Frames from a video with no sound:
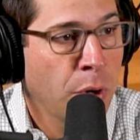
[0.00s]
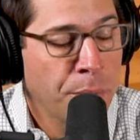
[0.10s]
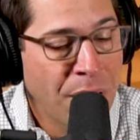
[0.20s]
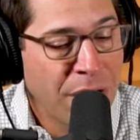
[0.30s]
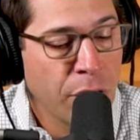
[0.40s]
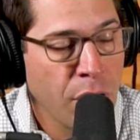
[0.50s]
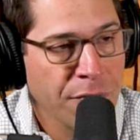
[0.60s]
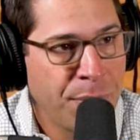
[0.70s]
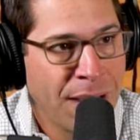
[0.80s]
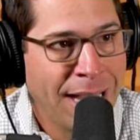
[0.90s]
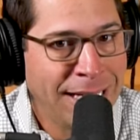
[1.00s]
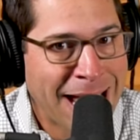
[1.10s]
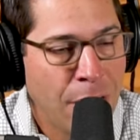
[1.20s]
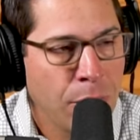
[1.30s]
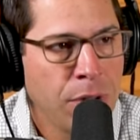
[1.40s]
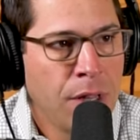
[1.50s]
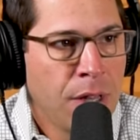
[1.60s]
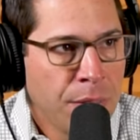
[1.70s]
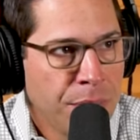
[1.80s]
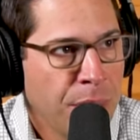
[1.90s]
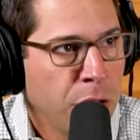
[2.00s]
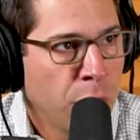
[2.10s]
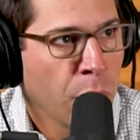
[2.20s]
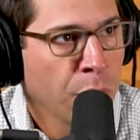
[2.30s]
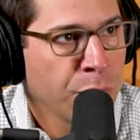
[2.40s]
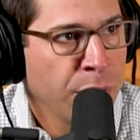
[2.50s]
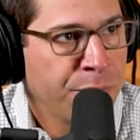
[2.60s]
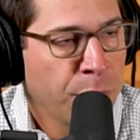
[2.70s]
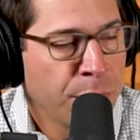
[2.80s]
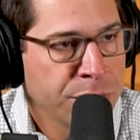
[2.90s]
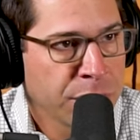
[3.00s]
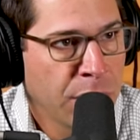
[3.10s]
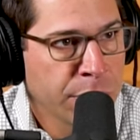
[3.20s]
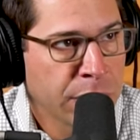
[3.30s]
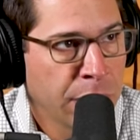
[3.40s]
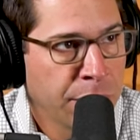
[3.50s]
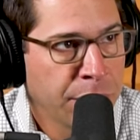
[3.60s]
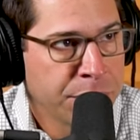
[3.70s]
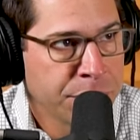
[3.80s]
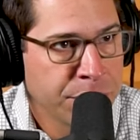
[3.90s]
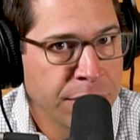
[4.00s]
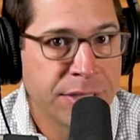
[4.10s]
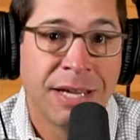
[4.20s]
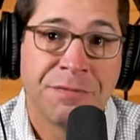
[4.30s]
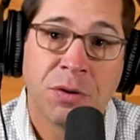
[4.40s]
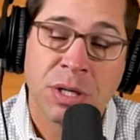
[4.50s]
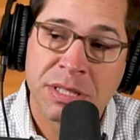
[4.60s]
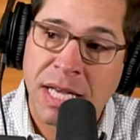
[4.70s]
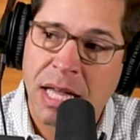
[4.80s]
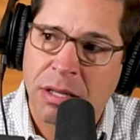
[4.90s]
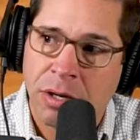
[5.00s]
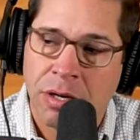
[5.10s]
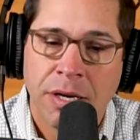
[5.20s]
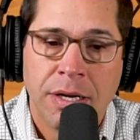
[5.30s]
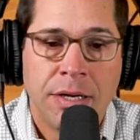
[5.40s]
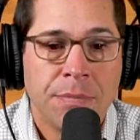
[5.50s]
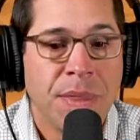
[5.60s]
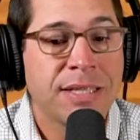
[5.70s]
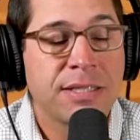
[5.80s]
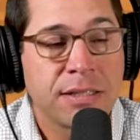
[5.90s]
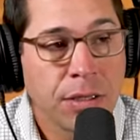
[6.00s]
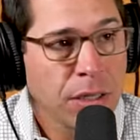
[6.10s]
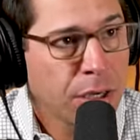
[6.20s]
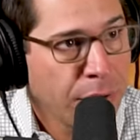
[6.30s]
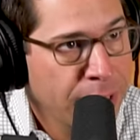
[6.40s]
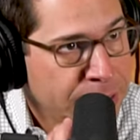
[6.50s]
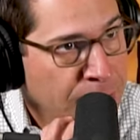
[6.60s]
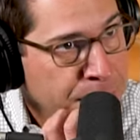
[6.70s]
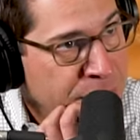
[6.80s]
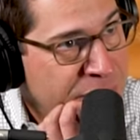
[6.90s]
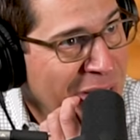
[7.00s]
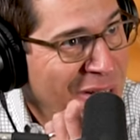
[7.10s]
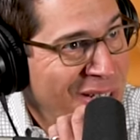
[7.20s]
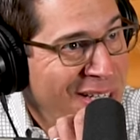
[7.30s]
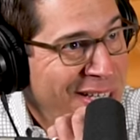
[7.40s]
are better off buying now than you were three to four months ago with lower interest rates. And for a seller, it's still a great time to sell.